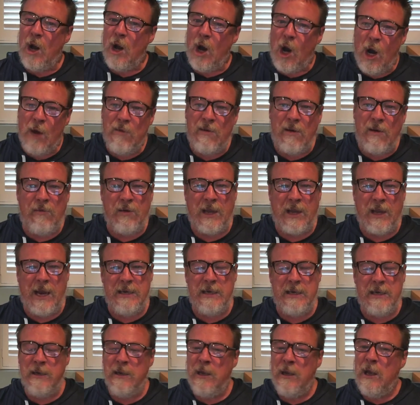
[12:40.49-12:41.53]
I've
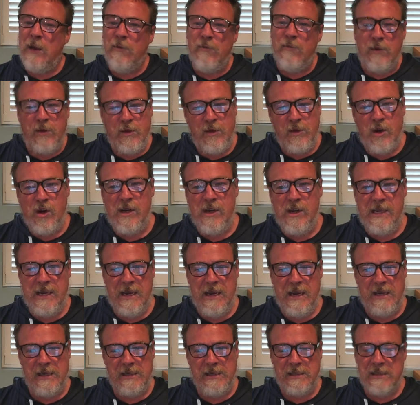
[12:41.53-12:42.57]
advocated for 30
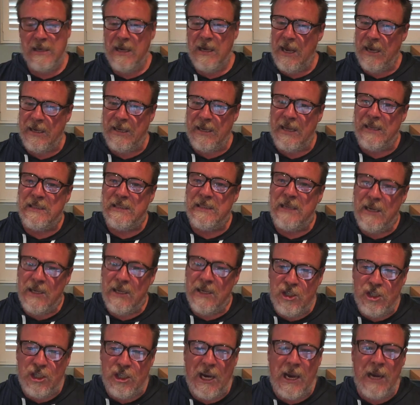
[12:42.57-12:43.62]
years against
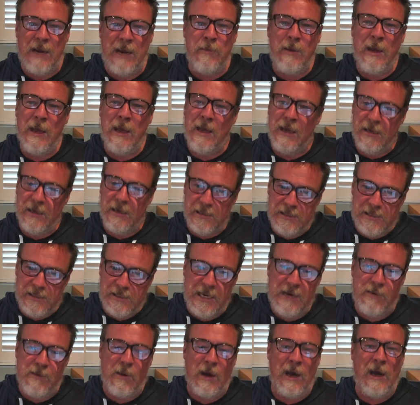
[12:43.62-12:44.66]
shame,
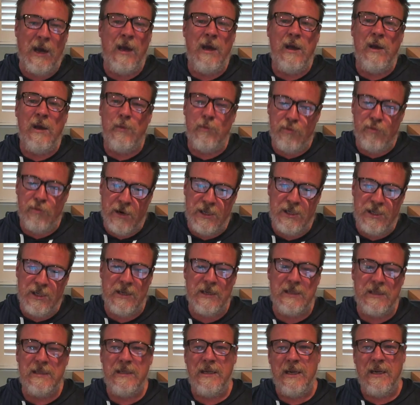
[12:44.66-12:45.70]
stigma,
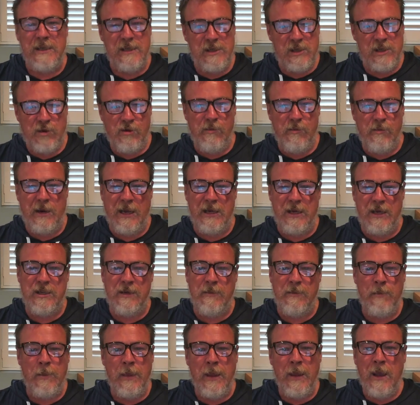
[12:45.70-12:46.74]
prejudice and
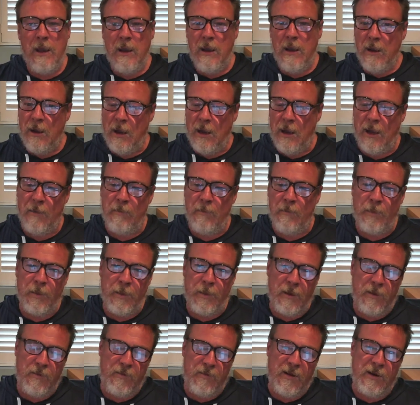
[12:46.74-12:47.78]
discrimination
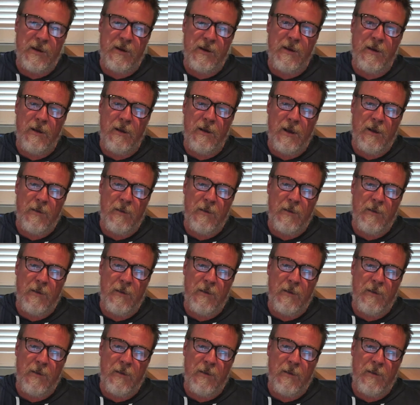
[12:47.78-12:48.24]
that